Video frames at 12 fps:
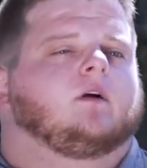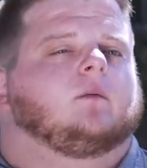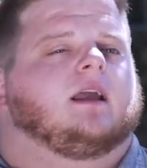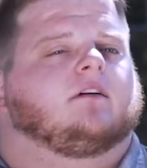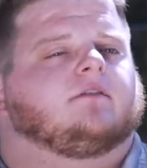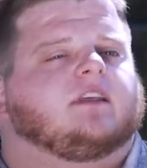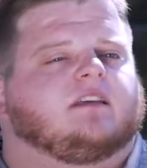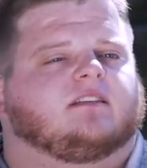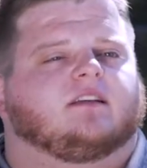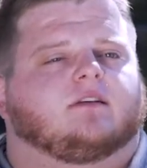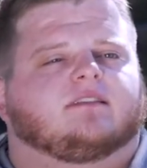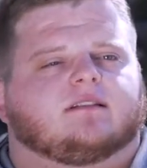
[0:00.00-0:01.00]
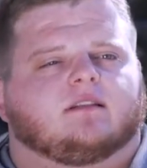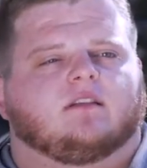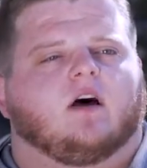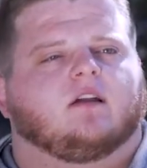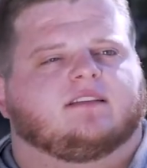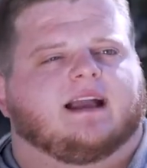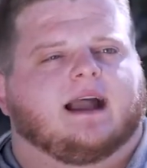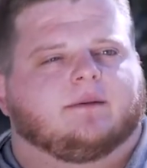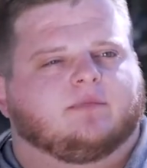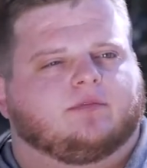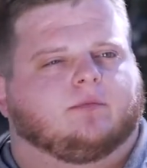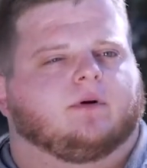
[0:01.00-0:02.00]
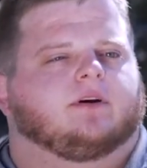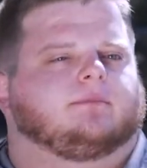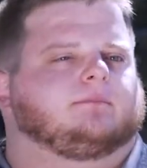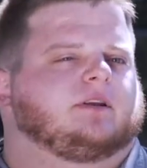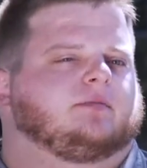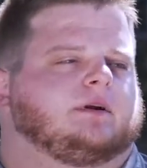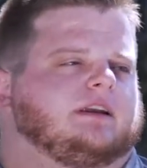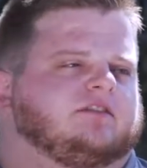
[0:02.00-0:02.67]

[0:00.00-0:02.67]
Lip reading: we have these little lull times where between